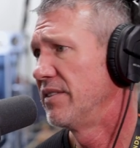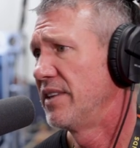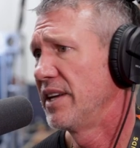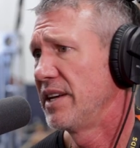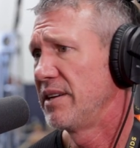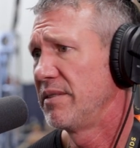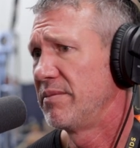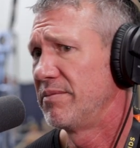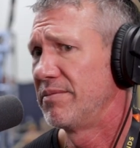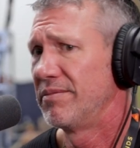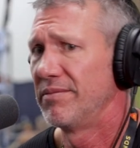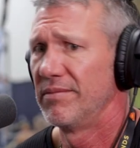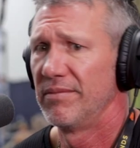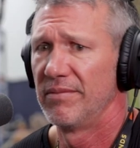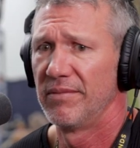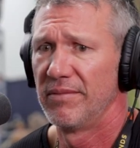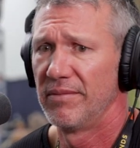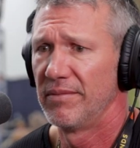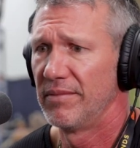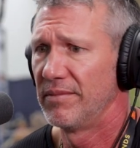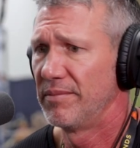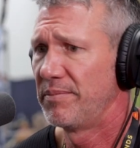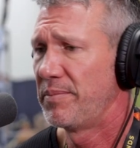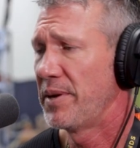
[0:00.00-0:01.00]
They
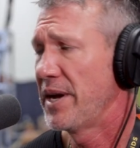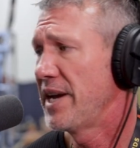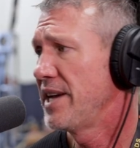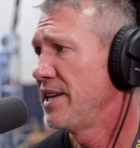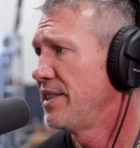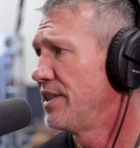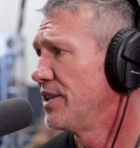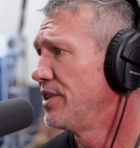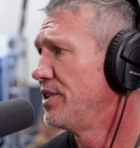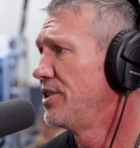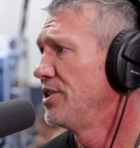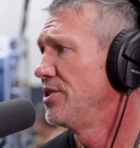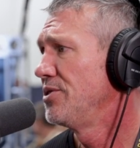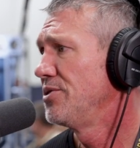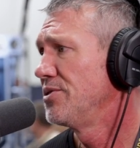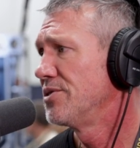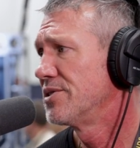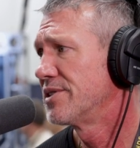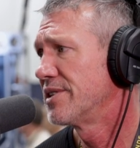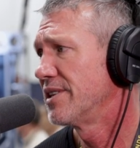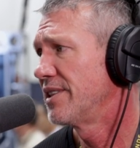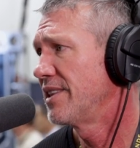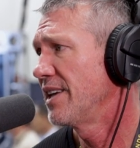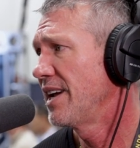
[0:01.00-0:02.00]
paid the
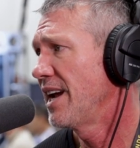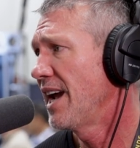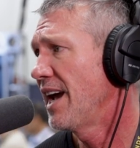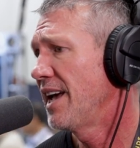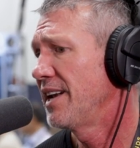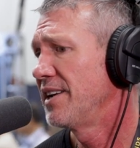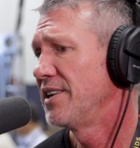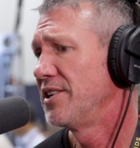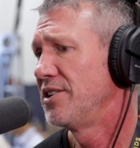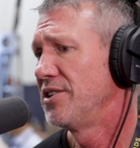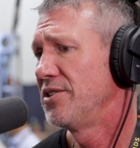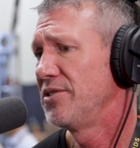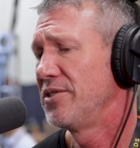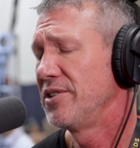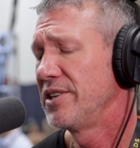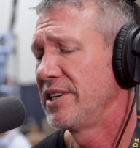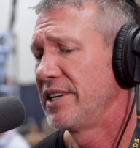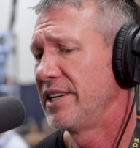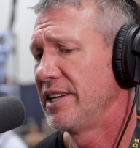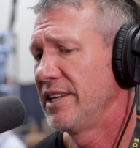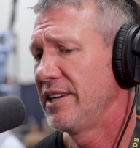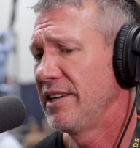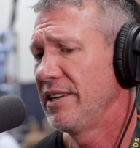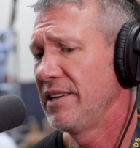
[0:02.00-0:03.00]
dues that they had to do
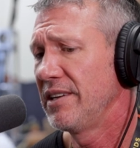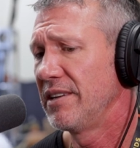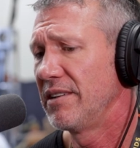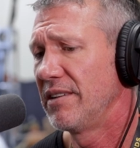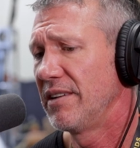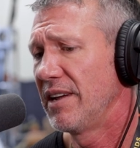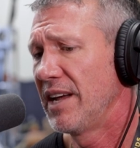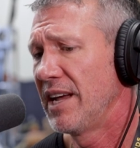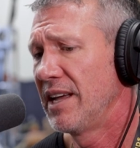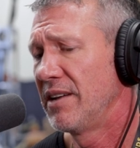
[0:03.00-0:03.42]
to get it.